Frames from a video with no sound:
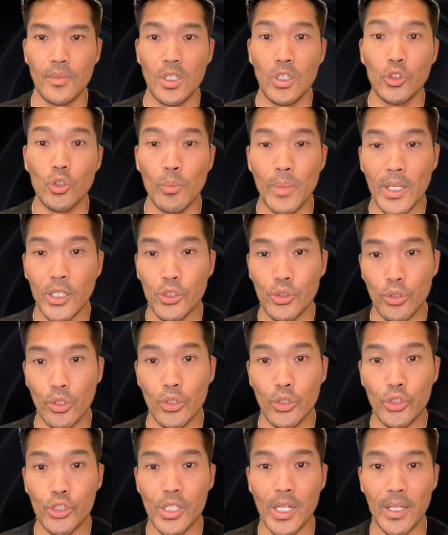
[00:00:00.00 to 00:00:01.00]
So make sure
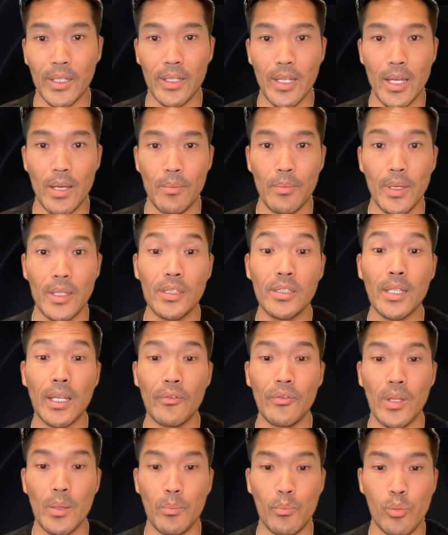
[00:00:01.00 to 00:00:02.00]
you check them and
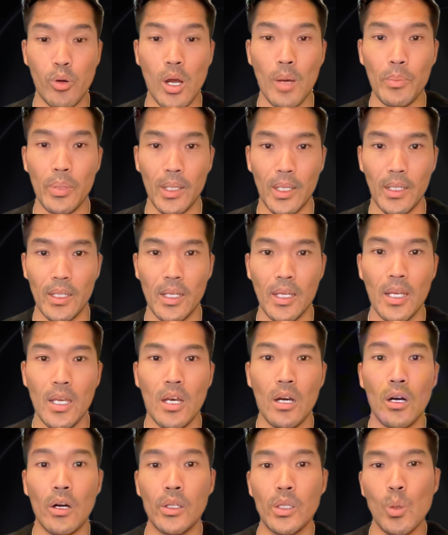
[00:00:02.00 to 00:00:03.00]
save them properly.
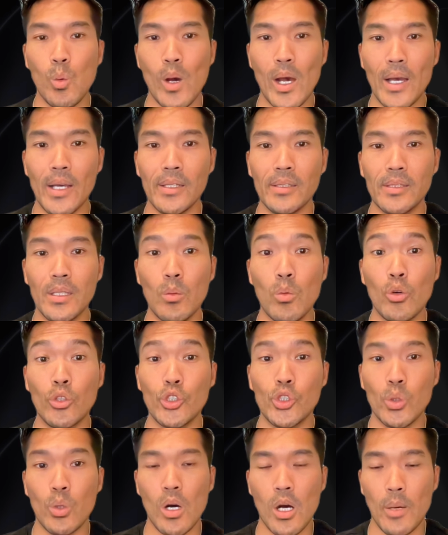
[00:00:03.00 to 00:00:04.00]
Otherwise, they won't
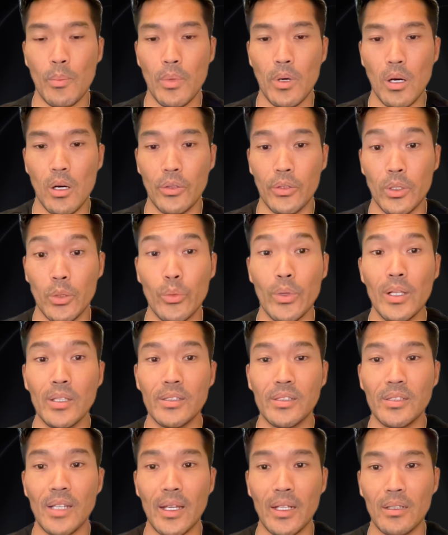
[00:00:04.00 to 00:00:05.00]
show up on the real
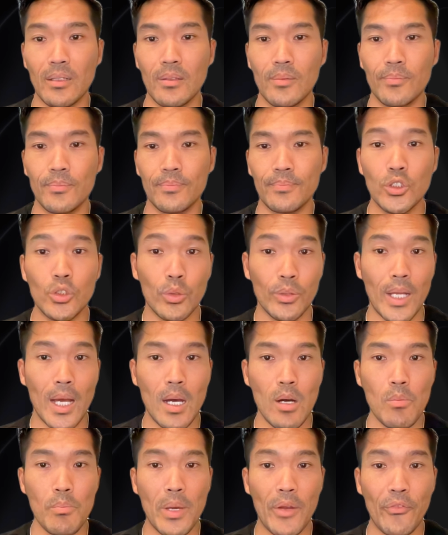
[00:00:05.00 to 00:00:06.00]
site. So
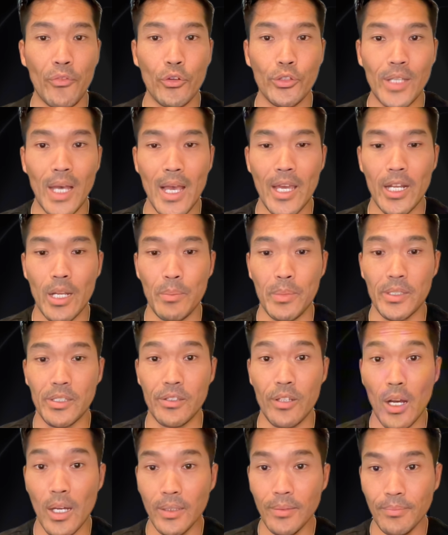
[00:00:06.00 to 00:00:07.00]
now my first item is
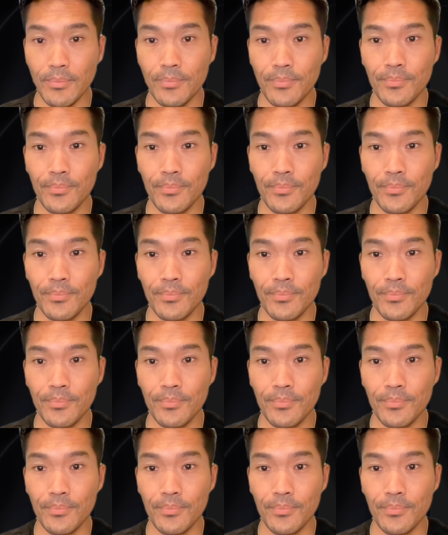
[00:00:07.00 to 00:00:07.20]
done.